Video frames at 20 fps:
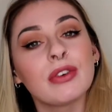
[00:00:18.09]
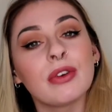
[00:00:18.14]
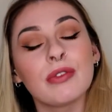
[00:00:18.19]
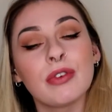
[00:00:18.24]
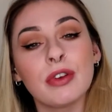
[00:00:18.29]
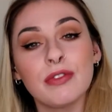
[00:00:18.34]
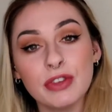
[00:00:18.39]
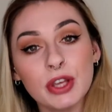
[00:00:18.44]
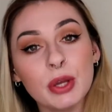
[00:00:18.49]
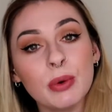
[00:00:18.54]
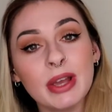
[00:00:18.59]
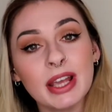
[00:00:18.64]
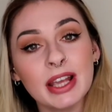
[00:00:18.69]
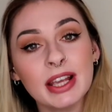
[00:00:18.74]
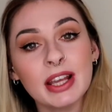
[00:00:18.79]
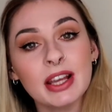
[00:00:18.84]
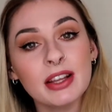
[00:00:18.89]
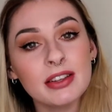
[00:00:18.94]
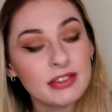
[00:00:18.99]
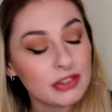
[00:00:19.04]

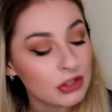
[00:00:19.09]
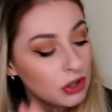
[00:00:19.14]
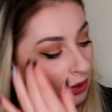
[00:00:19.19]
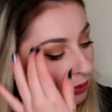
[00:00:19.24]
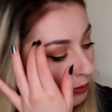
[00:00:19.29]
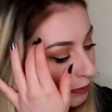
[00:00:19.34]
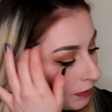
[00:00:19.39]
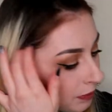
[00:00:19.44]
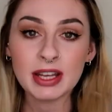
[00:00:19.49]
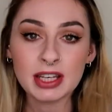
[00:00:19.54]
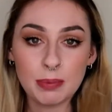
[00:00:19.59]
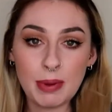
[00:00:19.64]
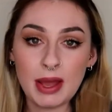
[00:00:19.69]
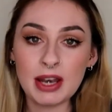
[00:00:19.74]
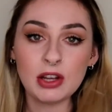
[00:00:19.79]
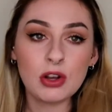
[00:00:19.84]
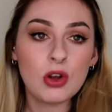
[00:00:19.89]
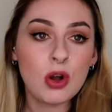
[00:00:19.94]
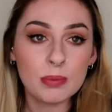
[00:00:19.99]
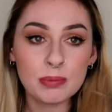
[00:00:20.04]
reviewing some
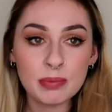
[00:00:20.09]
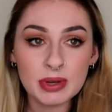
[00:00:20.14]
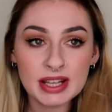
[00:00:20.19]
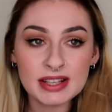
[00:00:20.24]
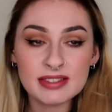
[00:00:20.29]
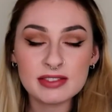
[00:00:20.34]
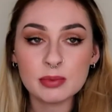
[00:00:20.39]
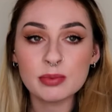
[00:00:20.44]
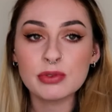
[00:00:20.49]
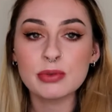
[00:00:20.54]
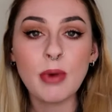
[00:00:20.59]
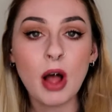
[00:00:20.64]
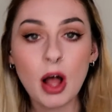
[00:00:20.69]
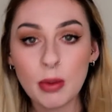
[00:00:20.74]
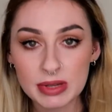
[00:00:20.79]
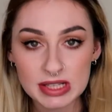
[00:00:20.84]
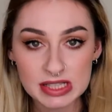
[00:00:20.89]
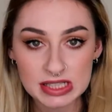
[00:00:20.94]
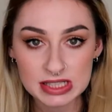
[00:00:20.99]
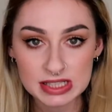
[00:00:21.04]
independent companies, some small
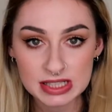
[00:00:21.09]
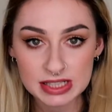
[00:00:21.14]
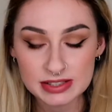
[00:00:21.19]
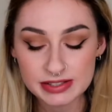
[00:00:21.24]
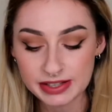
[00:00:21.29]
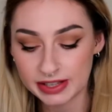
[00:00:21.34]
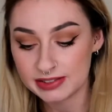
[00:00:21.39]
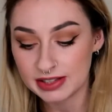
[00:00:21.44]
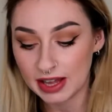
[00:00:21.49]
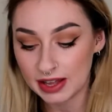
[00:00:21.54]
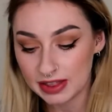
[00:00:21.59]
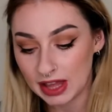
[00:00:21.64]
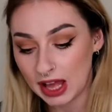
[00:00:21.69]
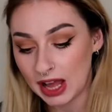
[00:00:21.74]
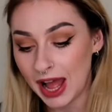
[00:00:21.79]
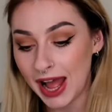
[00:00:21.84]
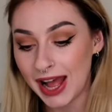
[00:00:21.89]
businesses, things like that.